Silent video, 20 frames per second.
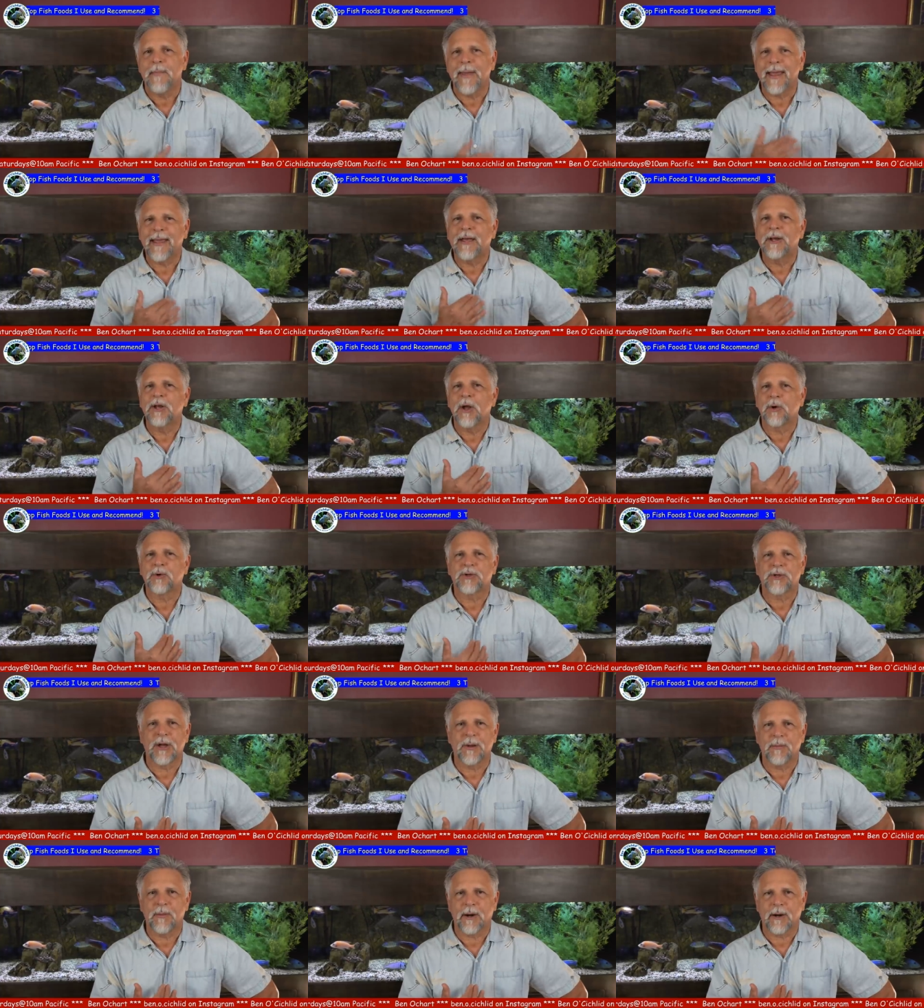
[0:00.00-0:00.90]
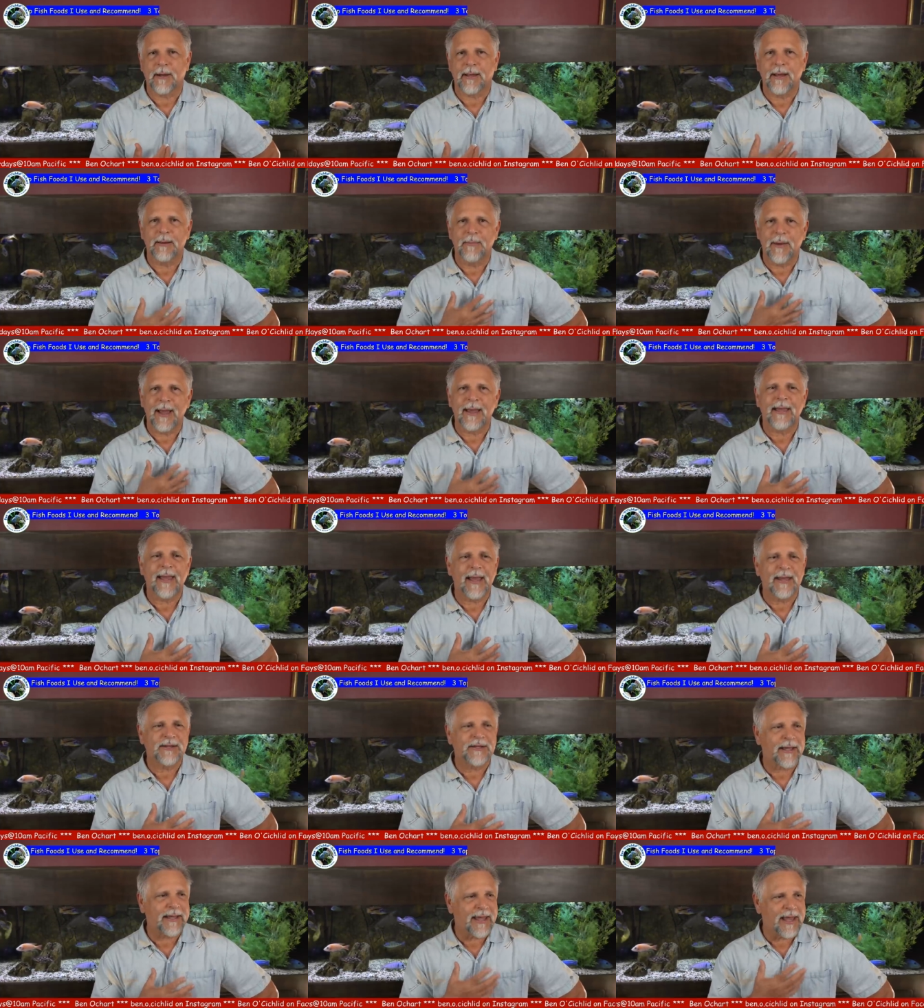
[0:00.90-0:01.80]
a note somewhere. In my
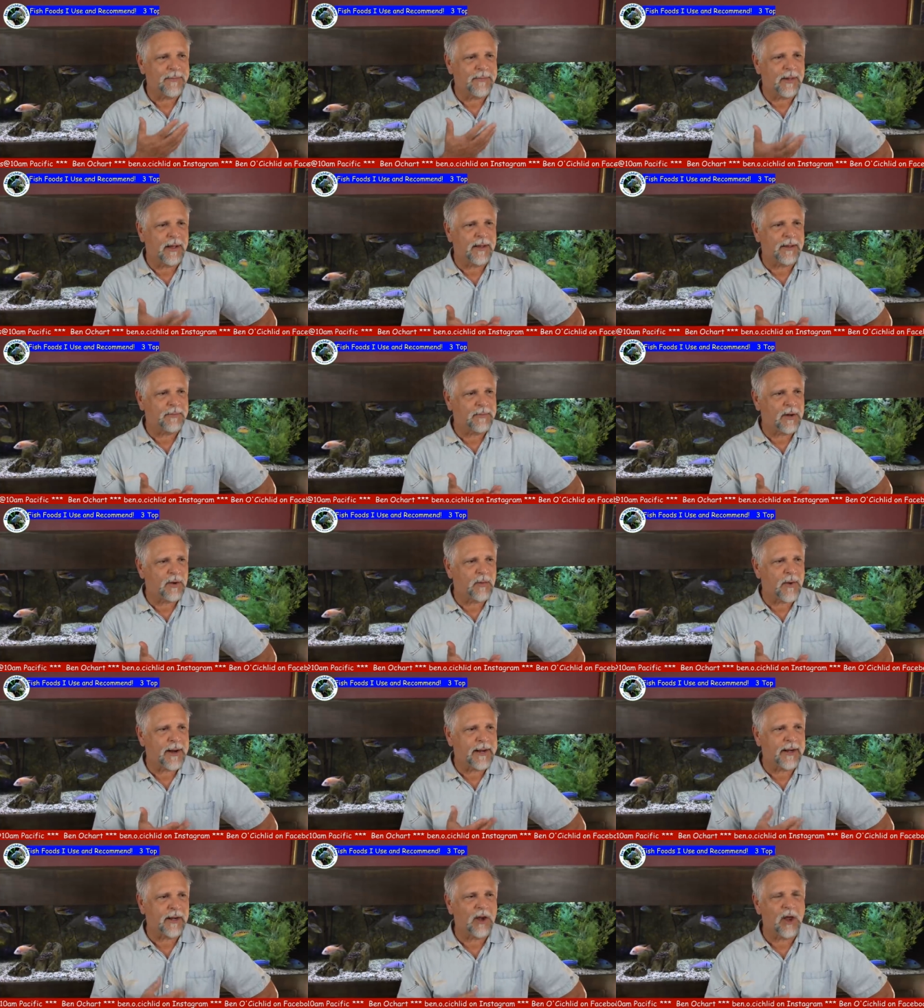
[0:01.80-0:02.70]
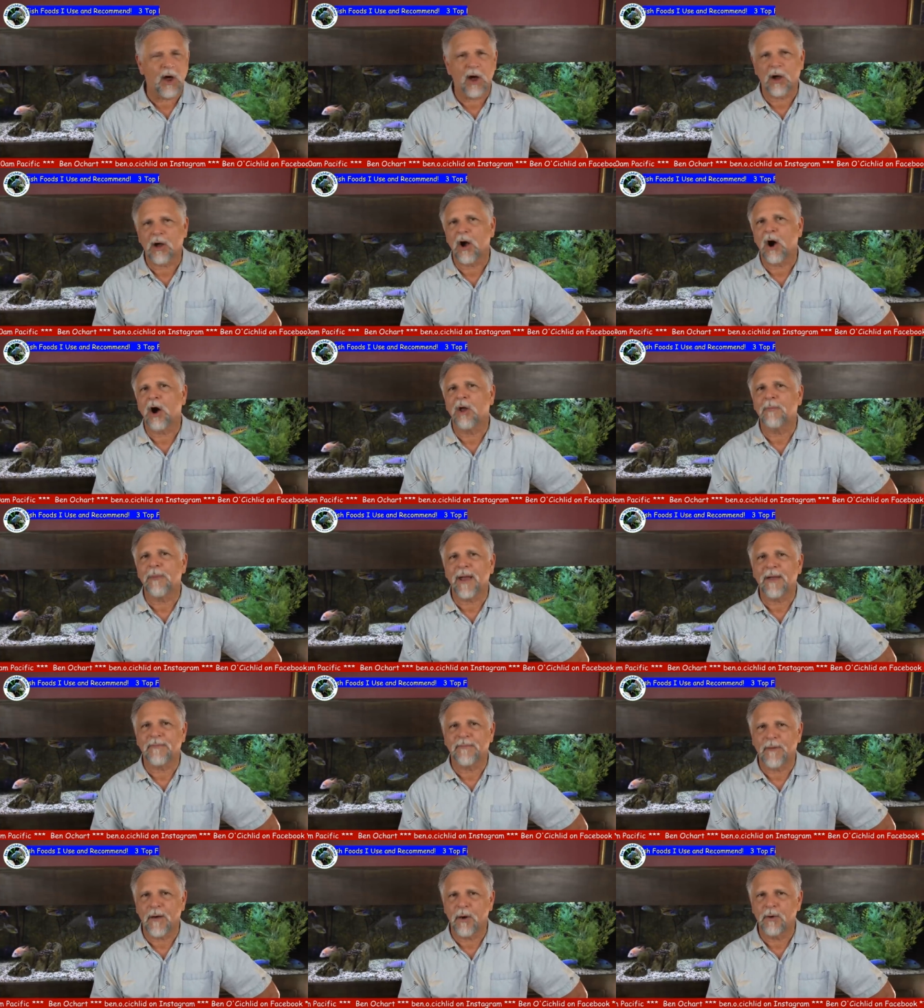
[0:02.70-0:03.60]
case, I keep a, a running log on my
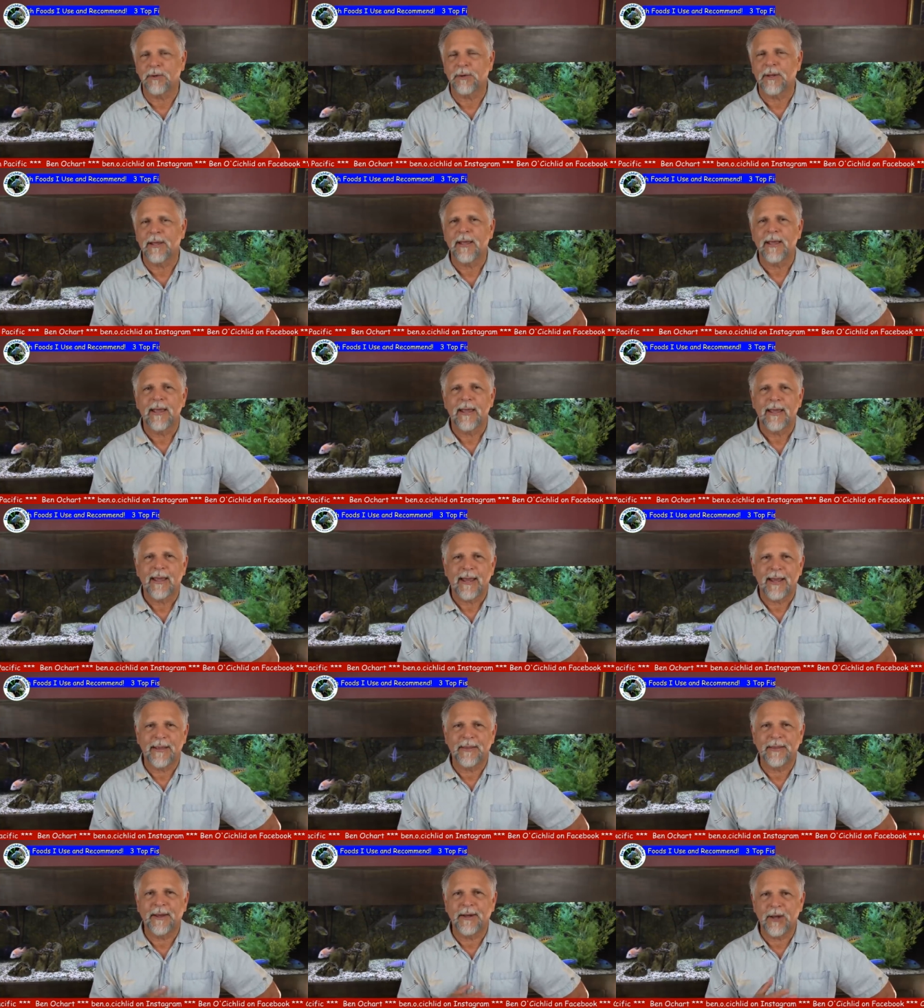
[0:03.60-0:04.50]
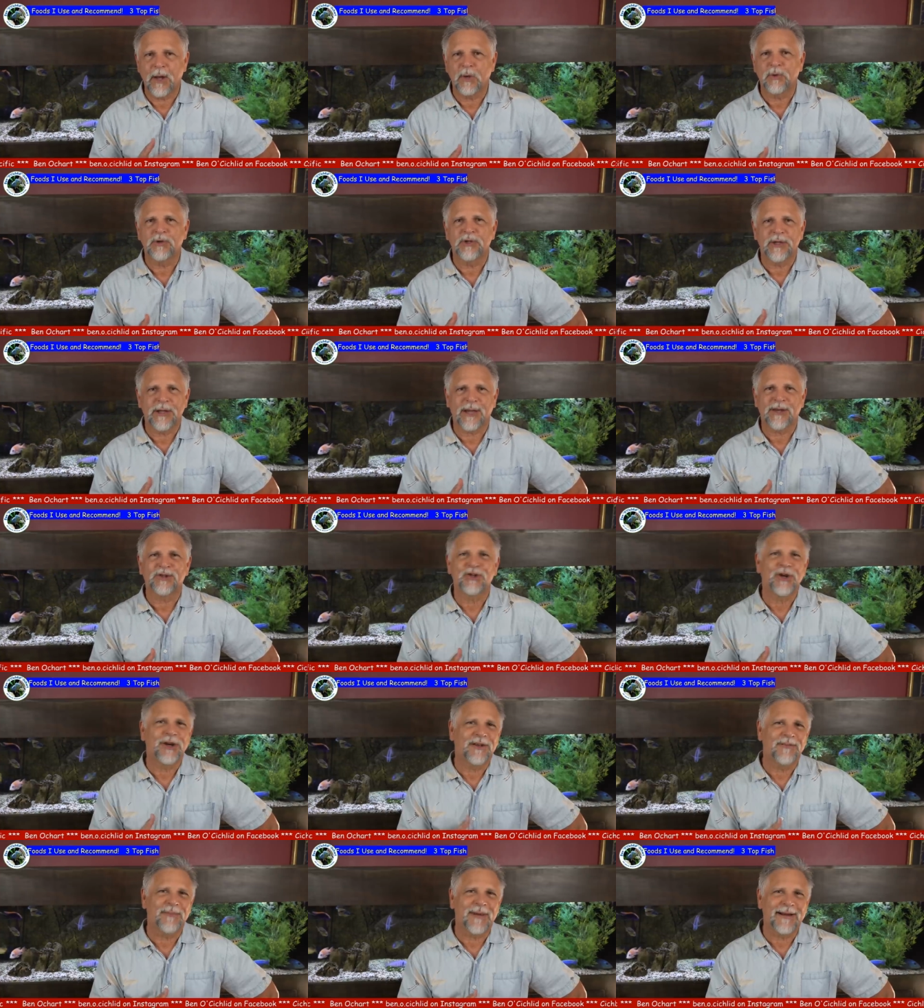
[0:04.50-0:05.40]
phone in the notes section
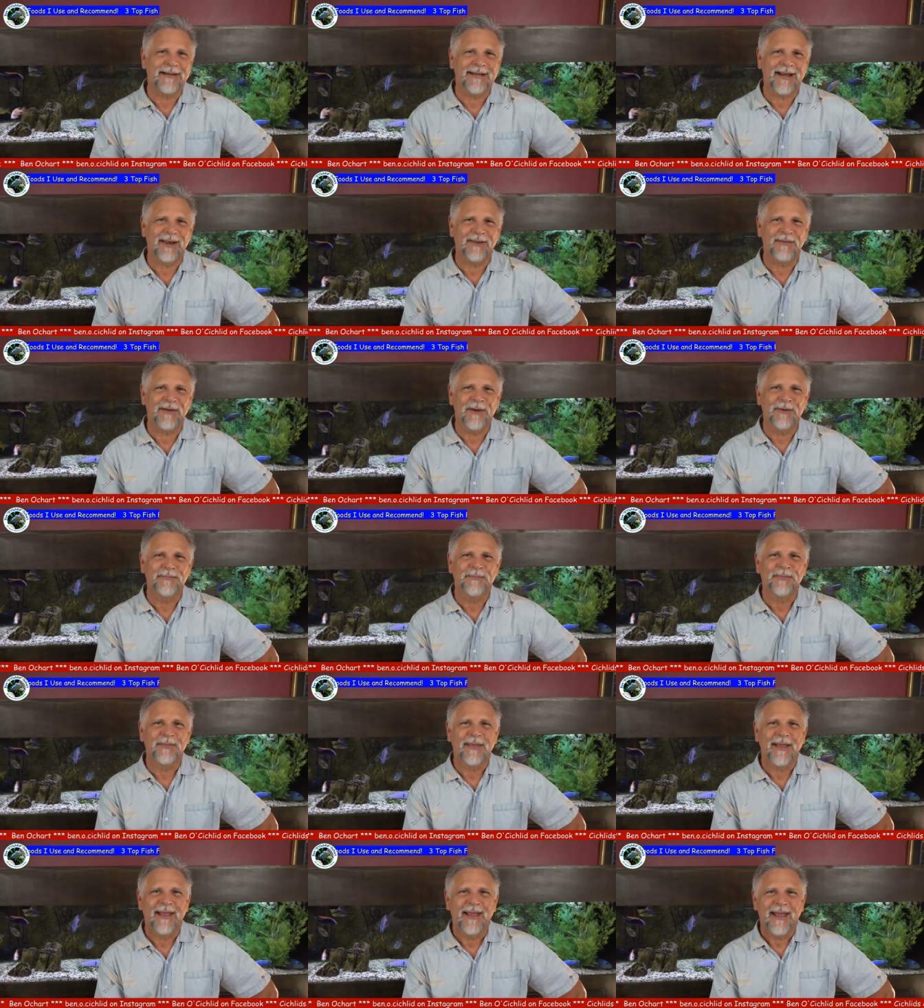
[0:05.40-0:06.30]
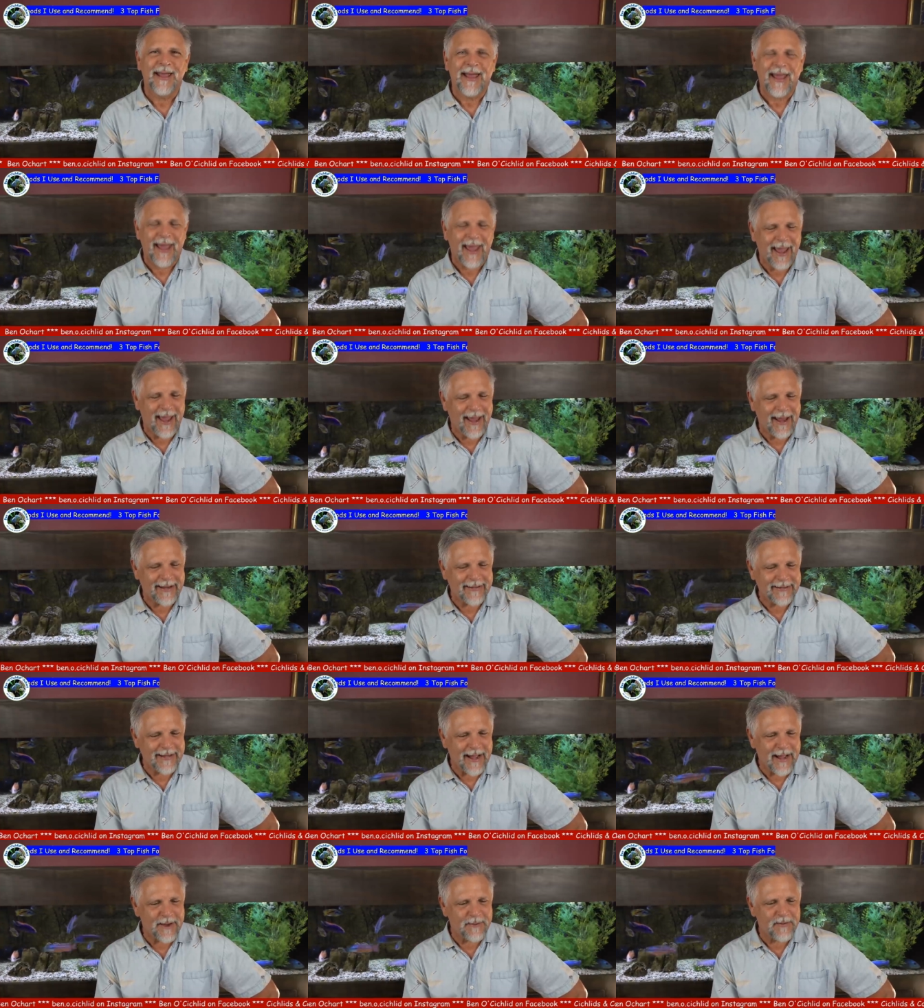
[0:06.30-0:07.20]
of my telephone and
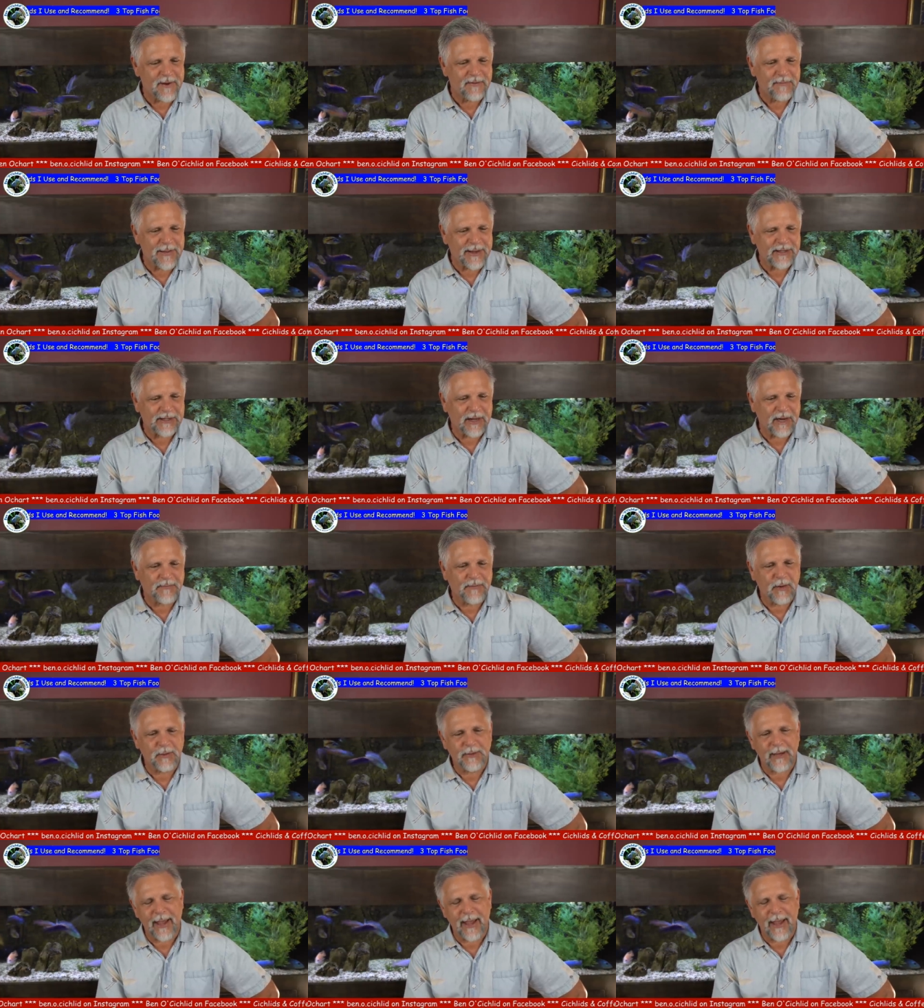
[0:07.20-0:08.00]
um, of my cell phone.